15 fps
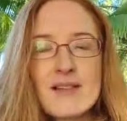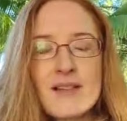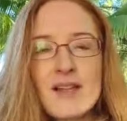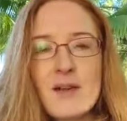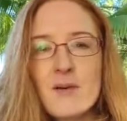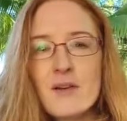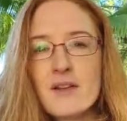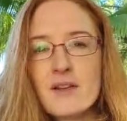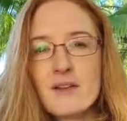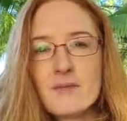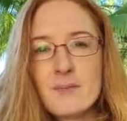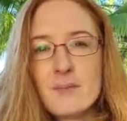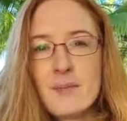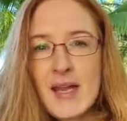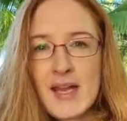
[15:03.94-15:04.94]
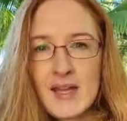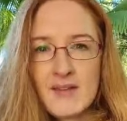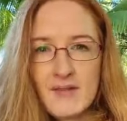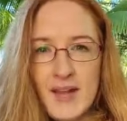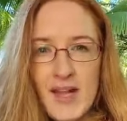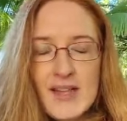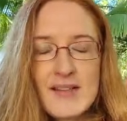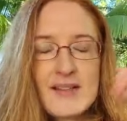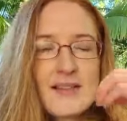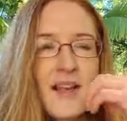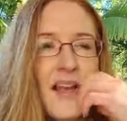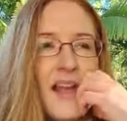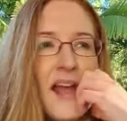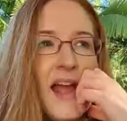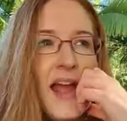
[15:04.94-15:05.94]
and they were being vets.
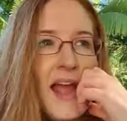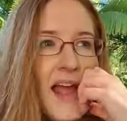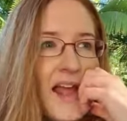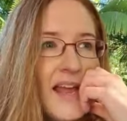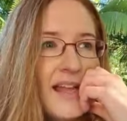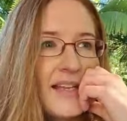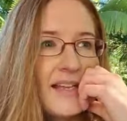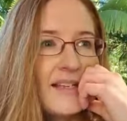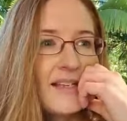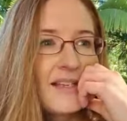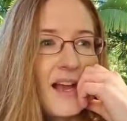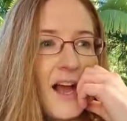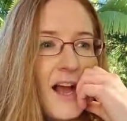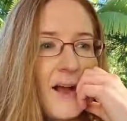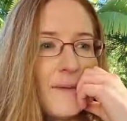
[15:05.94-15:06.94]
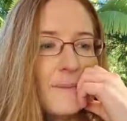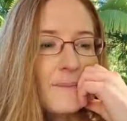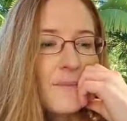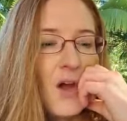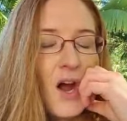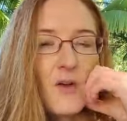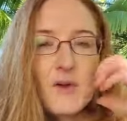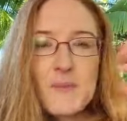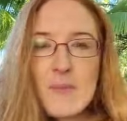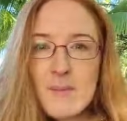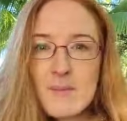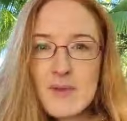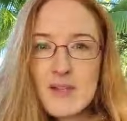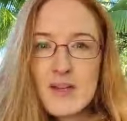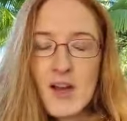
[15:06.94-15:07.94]
And I
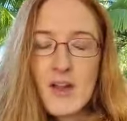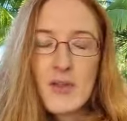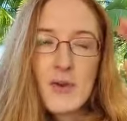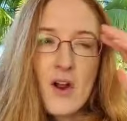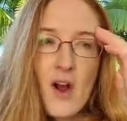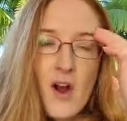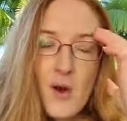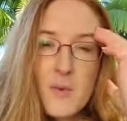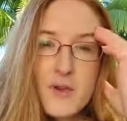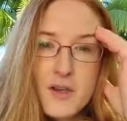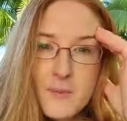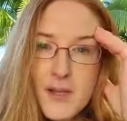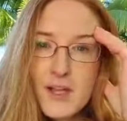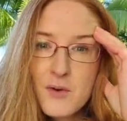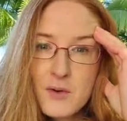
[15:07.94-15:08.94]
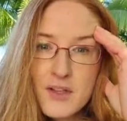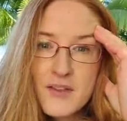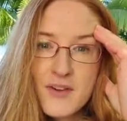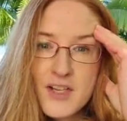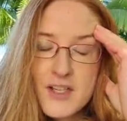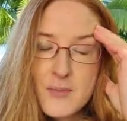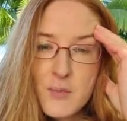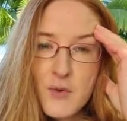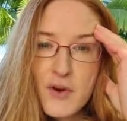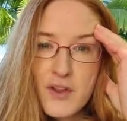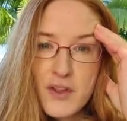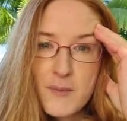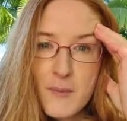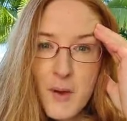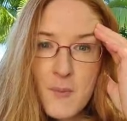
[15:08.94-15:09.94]
remembered, I thought, oh, wouldn't it be cool if I just brought a
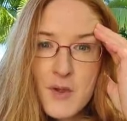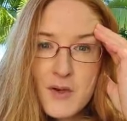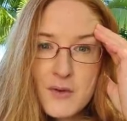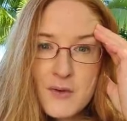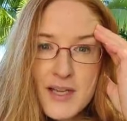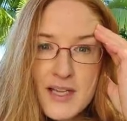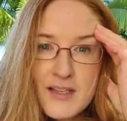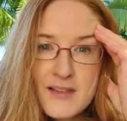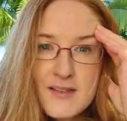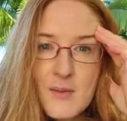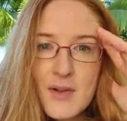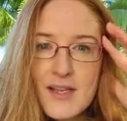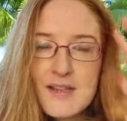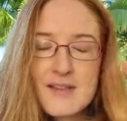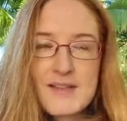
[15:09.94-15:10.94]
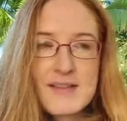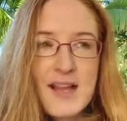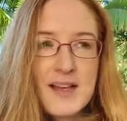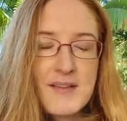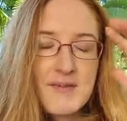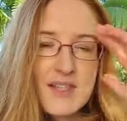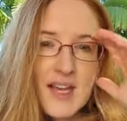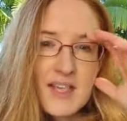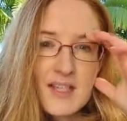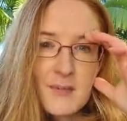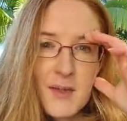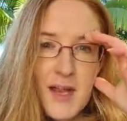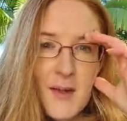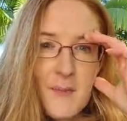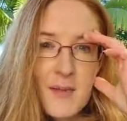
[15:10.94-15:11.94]
thermometer in? So I set an invitation to
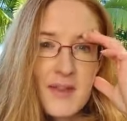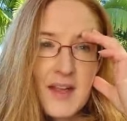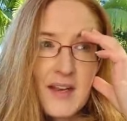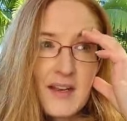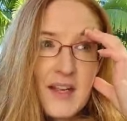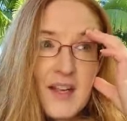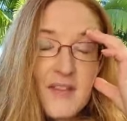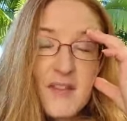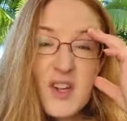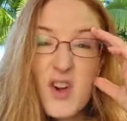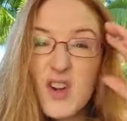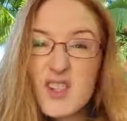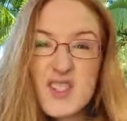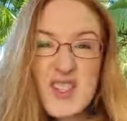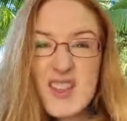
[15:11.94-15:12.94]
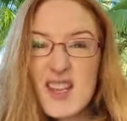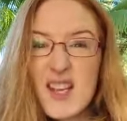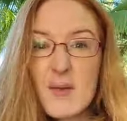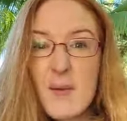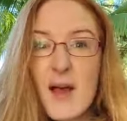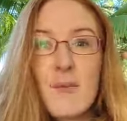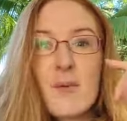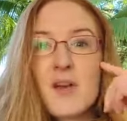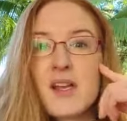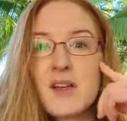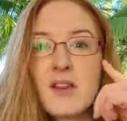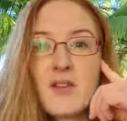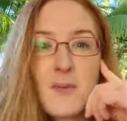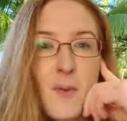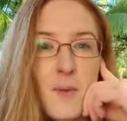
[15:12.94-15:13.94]
play up and then forgot to think about putting
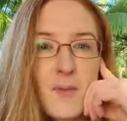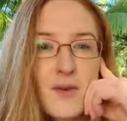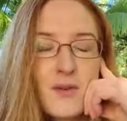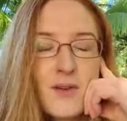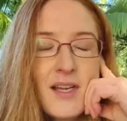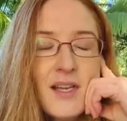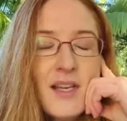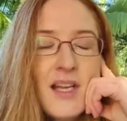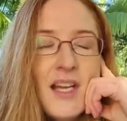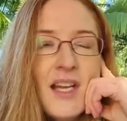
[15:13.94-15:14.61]
a thermometer in.